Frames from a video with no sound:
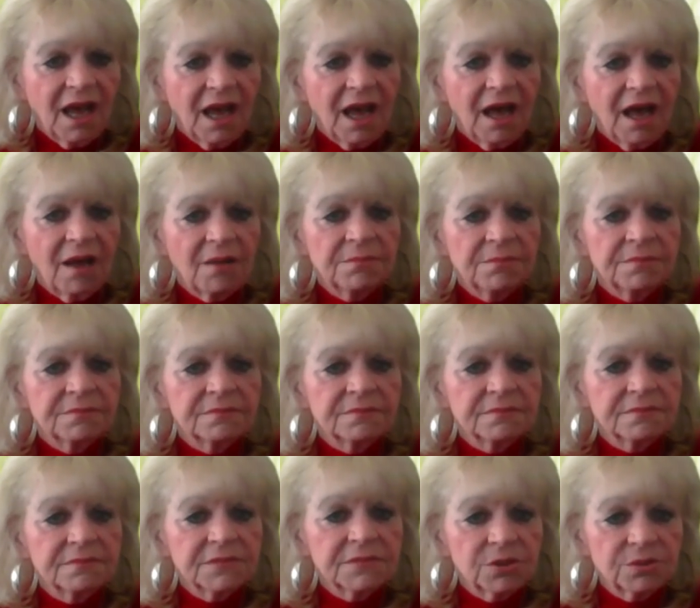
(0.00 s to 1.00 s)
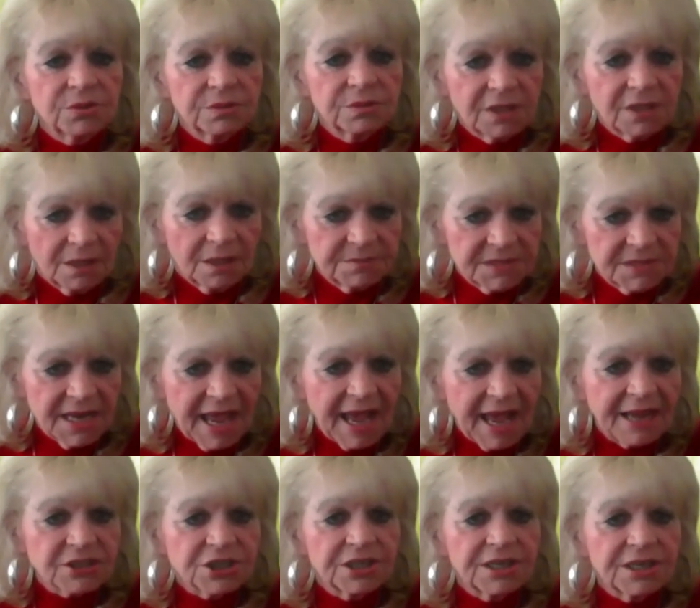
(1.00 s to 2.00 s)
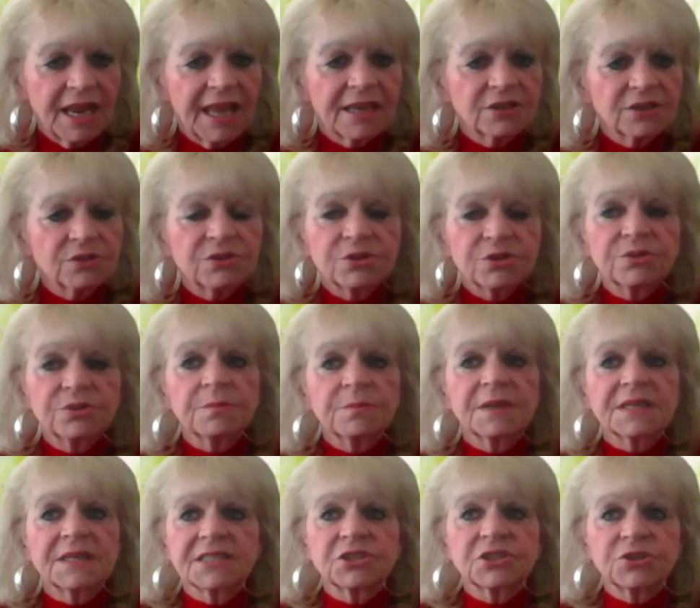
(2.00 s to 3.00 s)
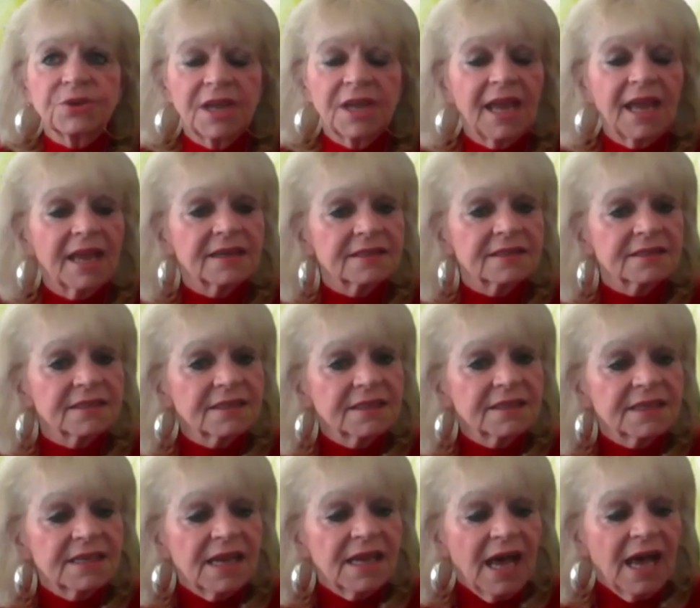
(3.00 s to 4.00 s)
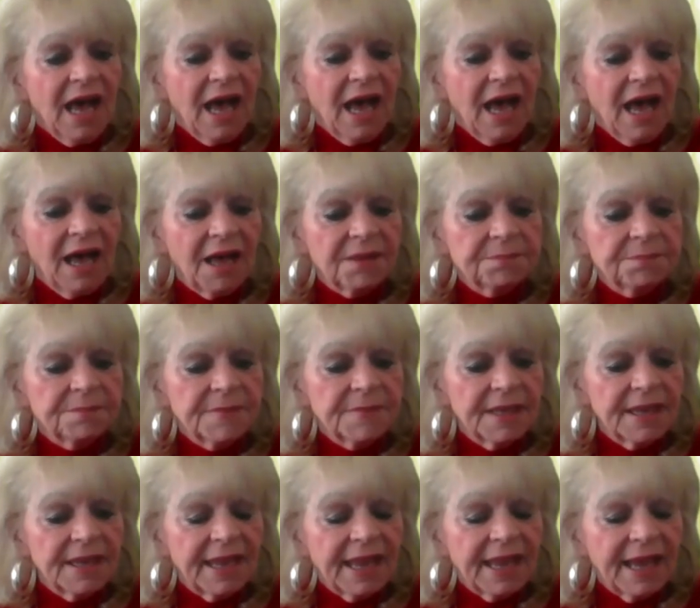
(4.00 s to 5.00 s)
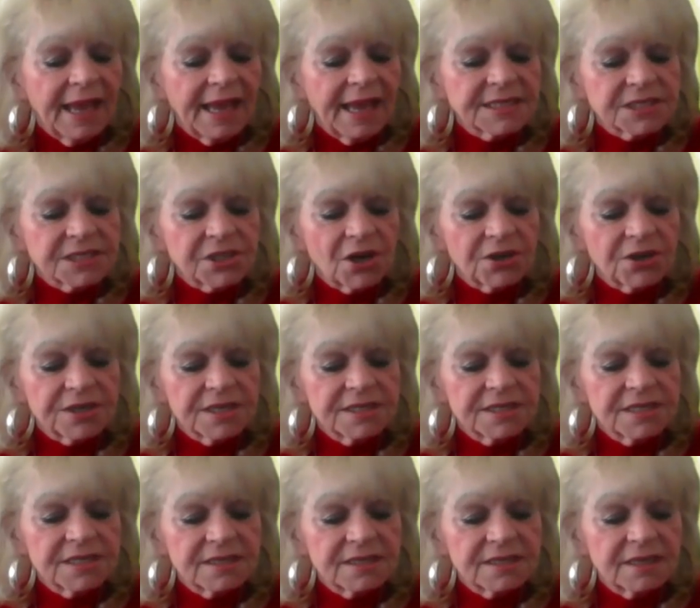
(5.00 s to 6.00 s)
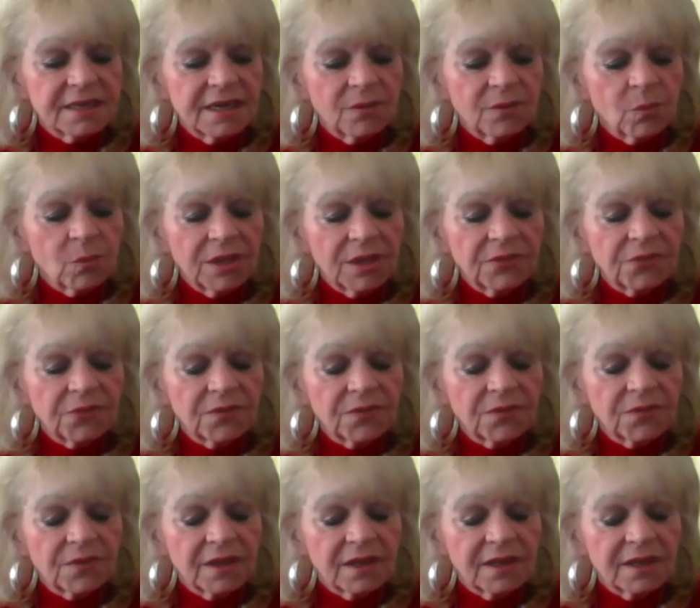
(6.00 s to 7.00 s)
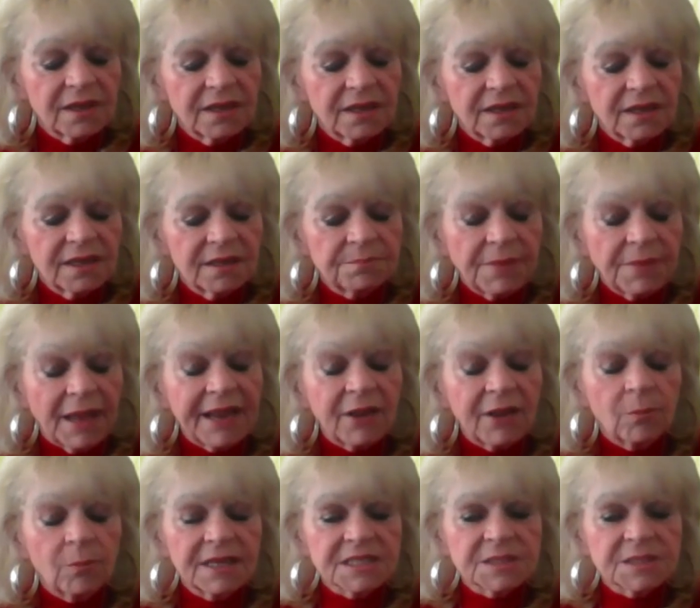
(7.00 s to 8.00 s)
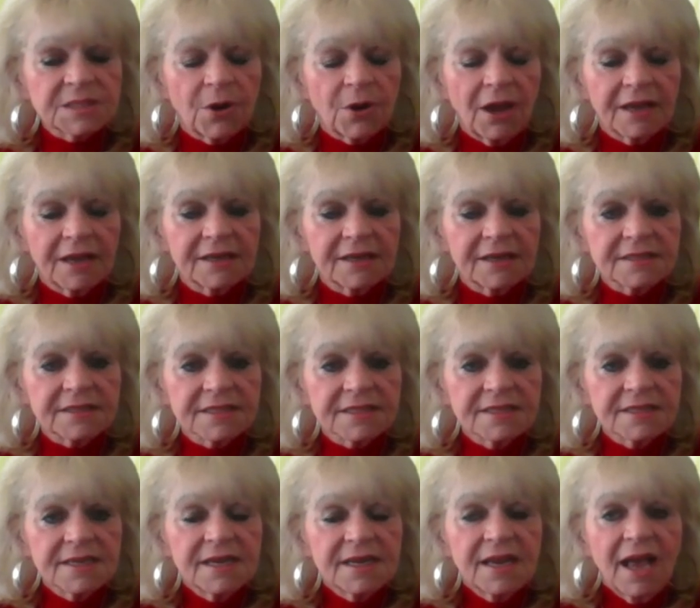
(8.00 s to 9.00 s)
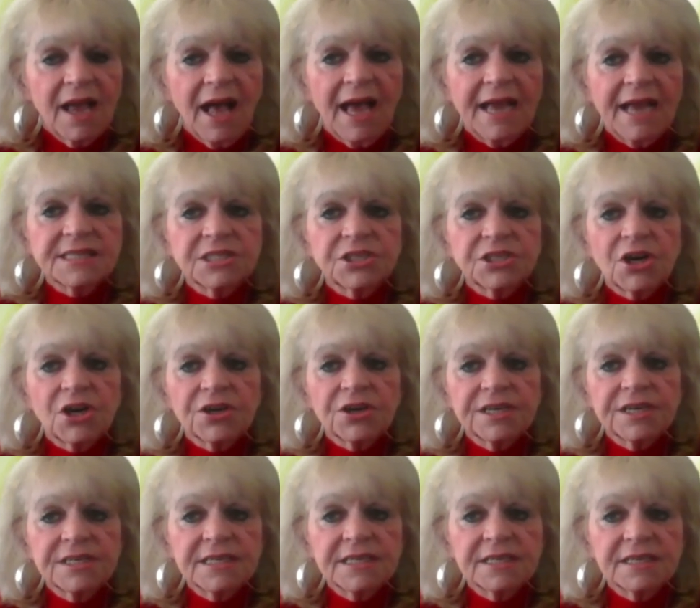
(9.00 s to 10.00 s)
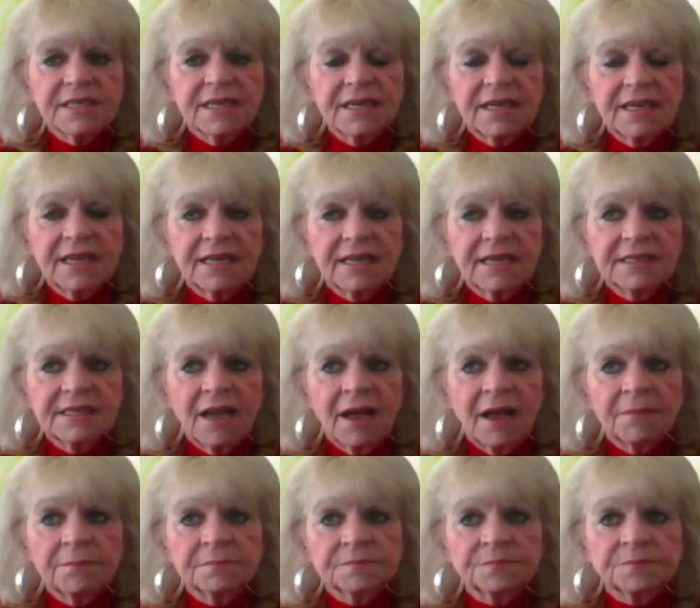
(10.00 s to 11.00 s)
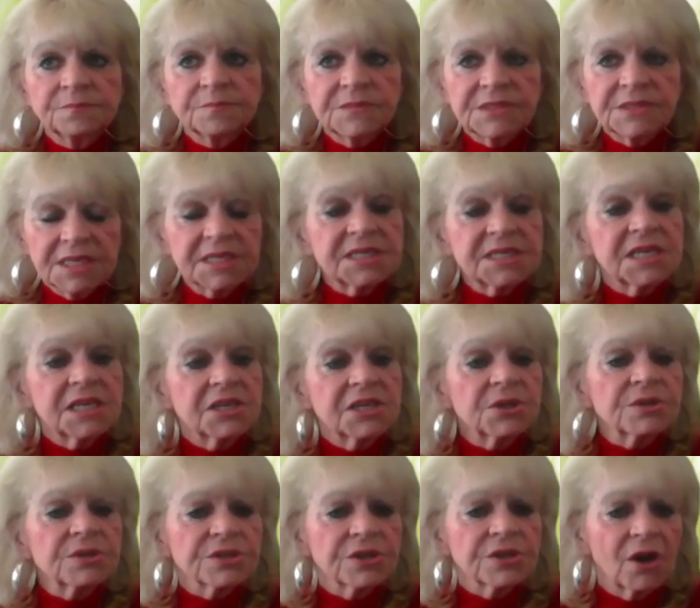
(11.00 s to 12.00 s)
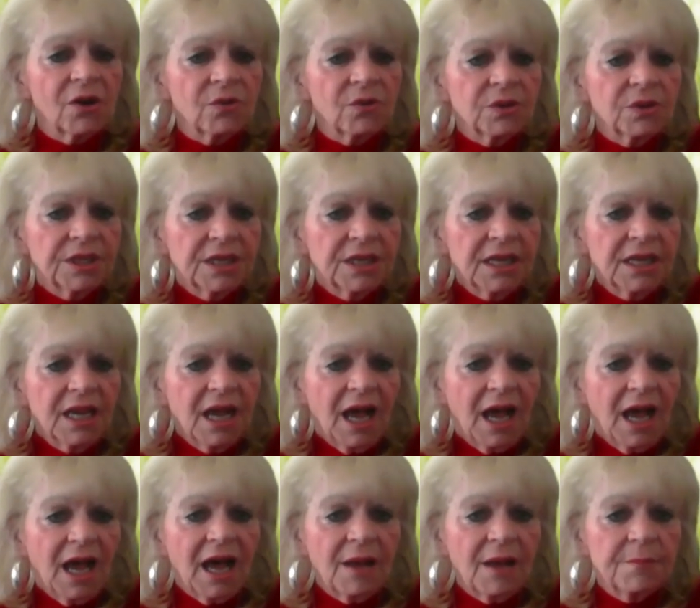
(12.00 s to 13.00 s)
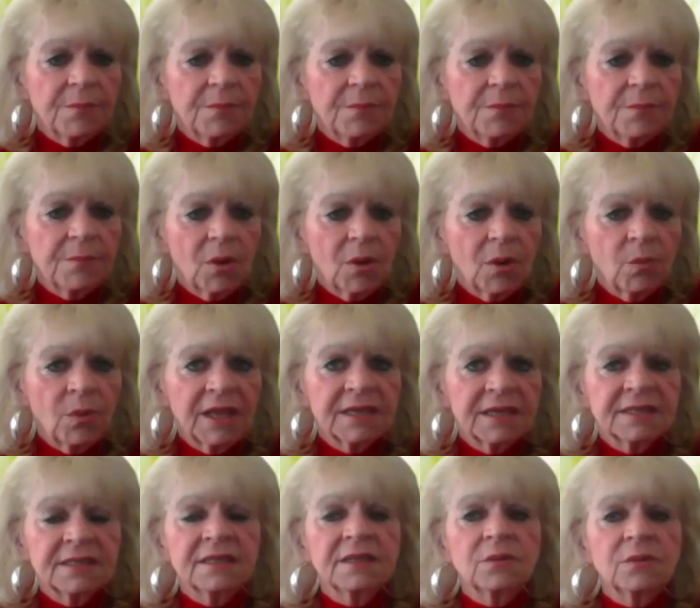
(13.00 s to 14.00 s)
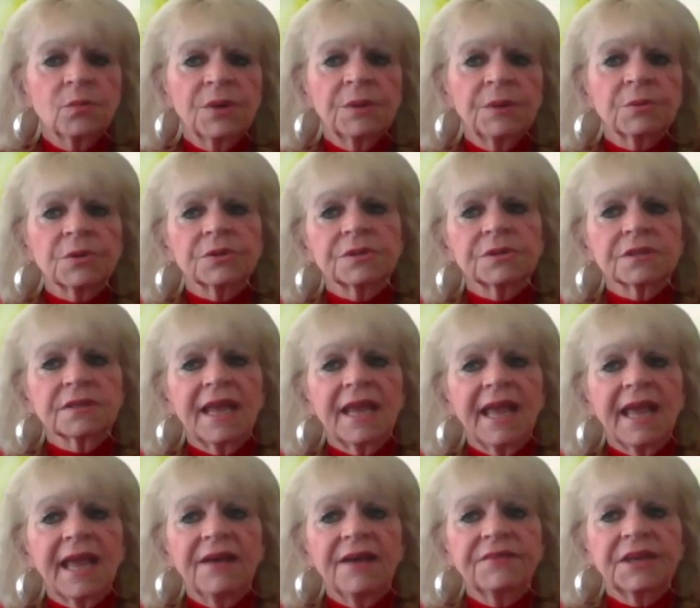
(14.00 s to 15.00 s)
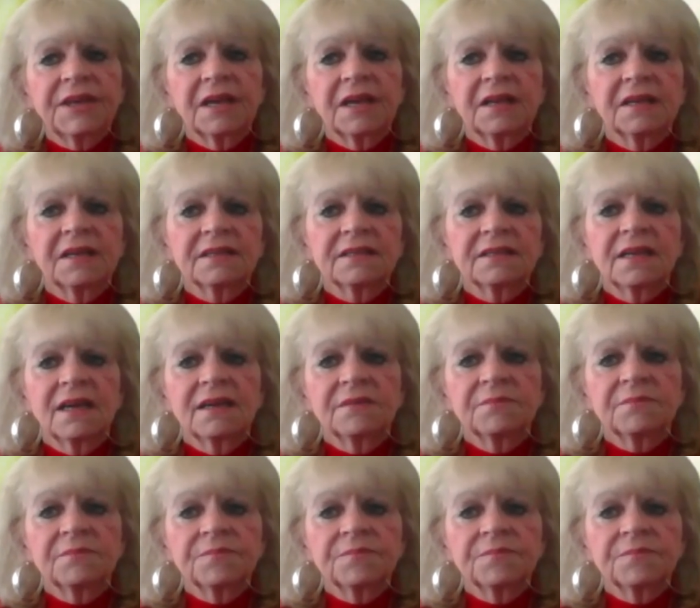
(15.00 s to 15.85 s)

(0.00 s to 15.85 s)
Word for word: um, you come to action and you do the best that you can. Mm-hmm. Um, I started with in biomass products. I started in um, 16 years ago um, when we were having a